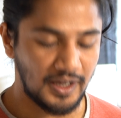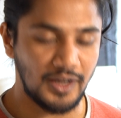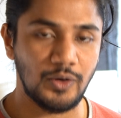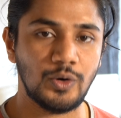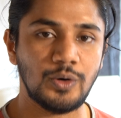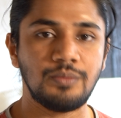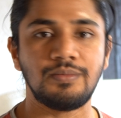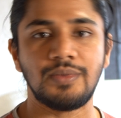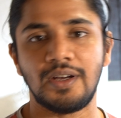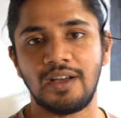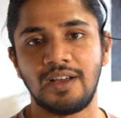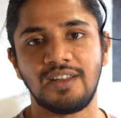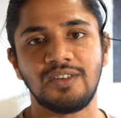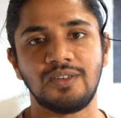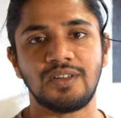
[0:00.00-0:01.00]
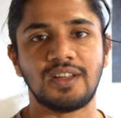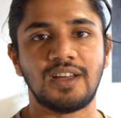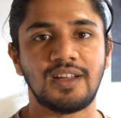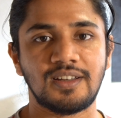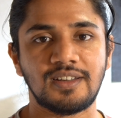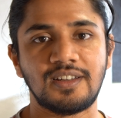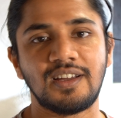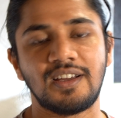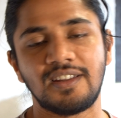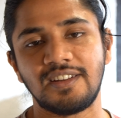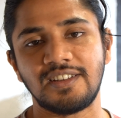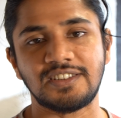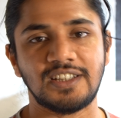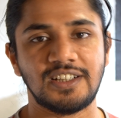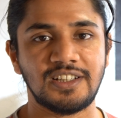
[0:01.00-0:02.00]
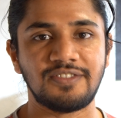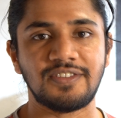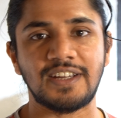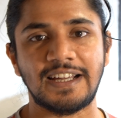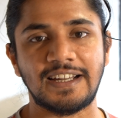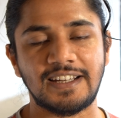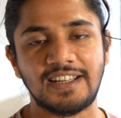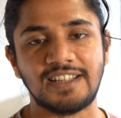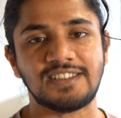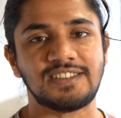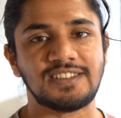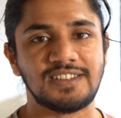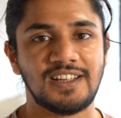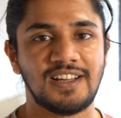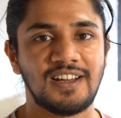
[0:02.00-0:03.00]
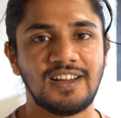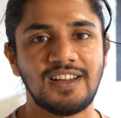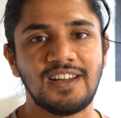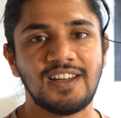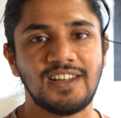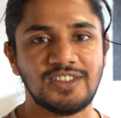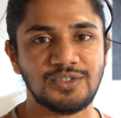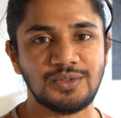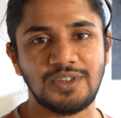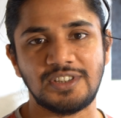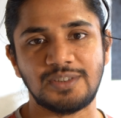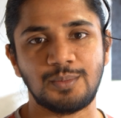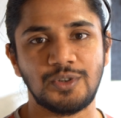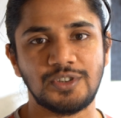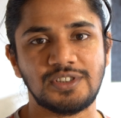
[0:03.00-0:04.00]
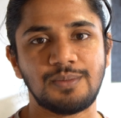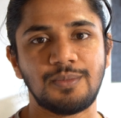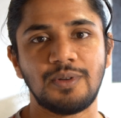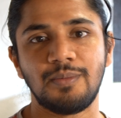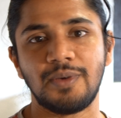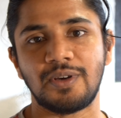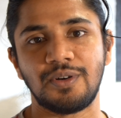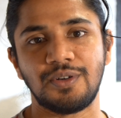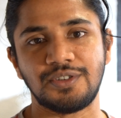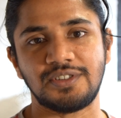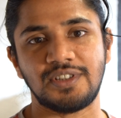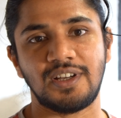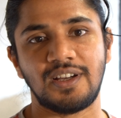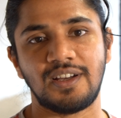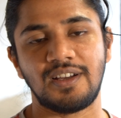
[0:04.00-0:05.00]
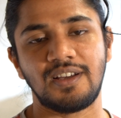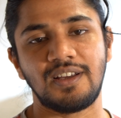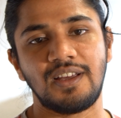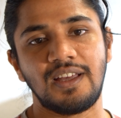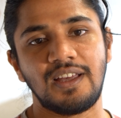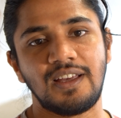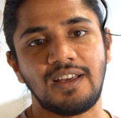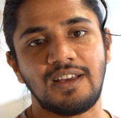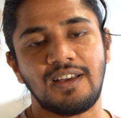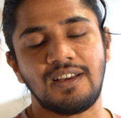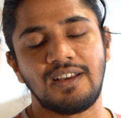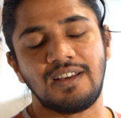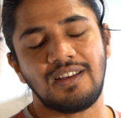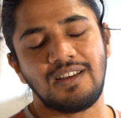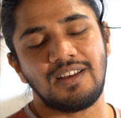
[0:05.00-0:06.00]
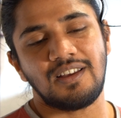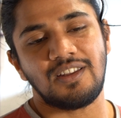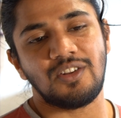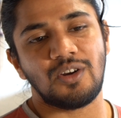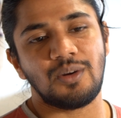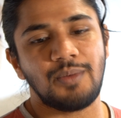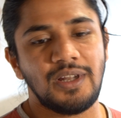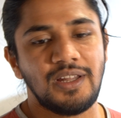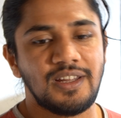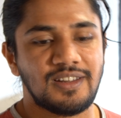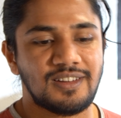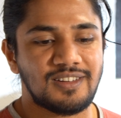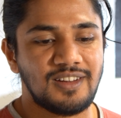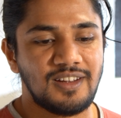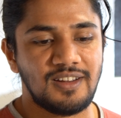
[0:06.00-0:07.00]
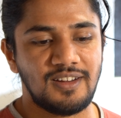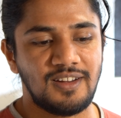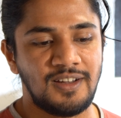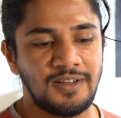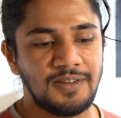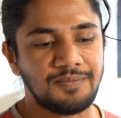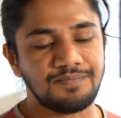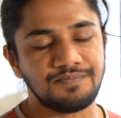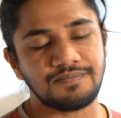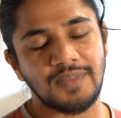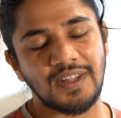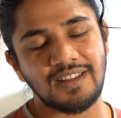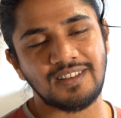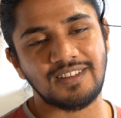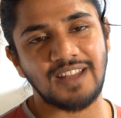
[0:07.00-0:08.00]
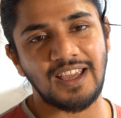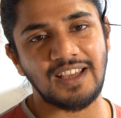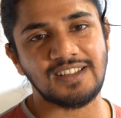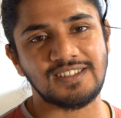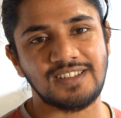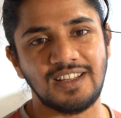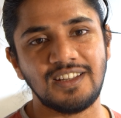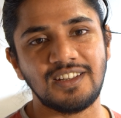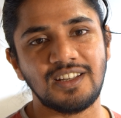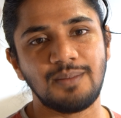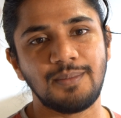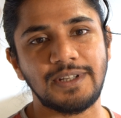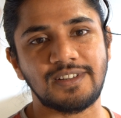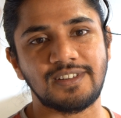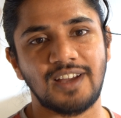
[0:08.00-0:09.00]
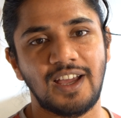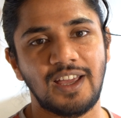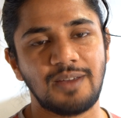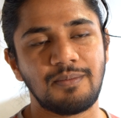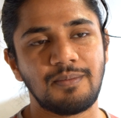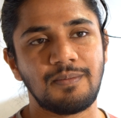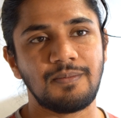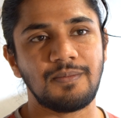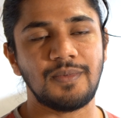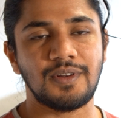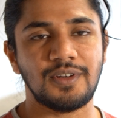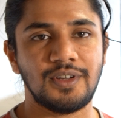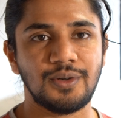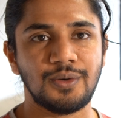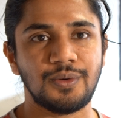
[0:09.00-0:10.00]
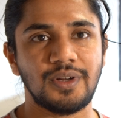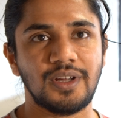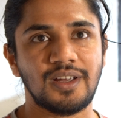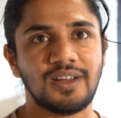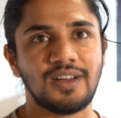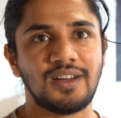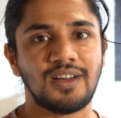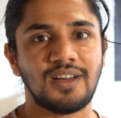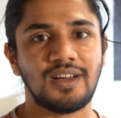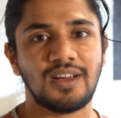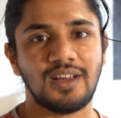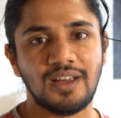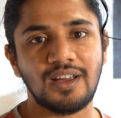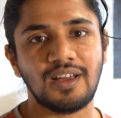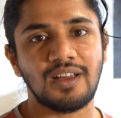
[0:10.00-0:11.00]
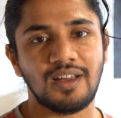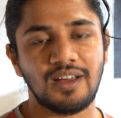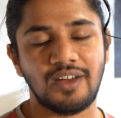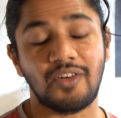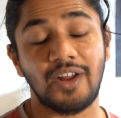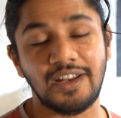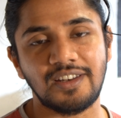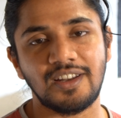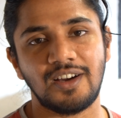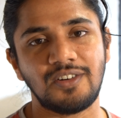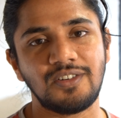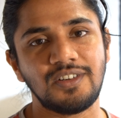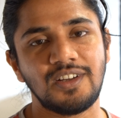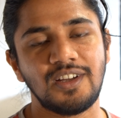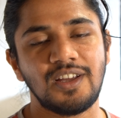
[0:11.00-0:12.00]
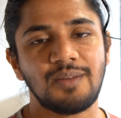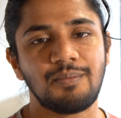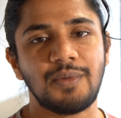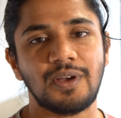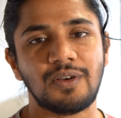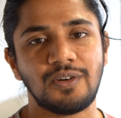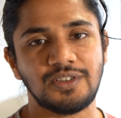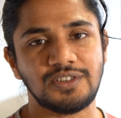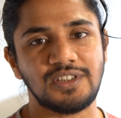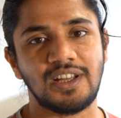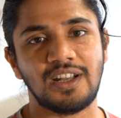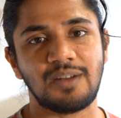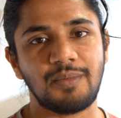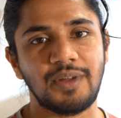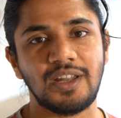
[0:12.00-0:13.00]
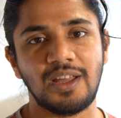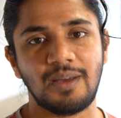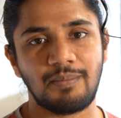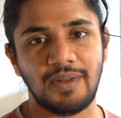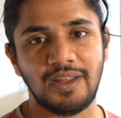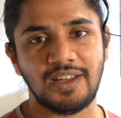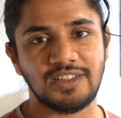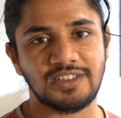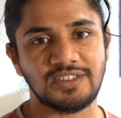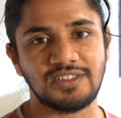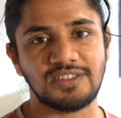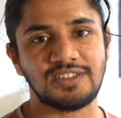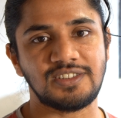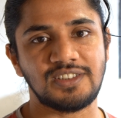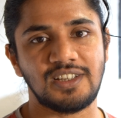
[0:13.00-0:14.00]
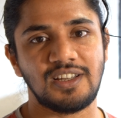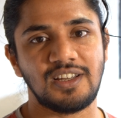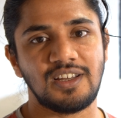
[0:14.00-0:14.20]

I hope you will get the certificate as soon as possible, because normally it takes a little bit time during right now, because there are many applications.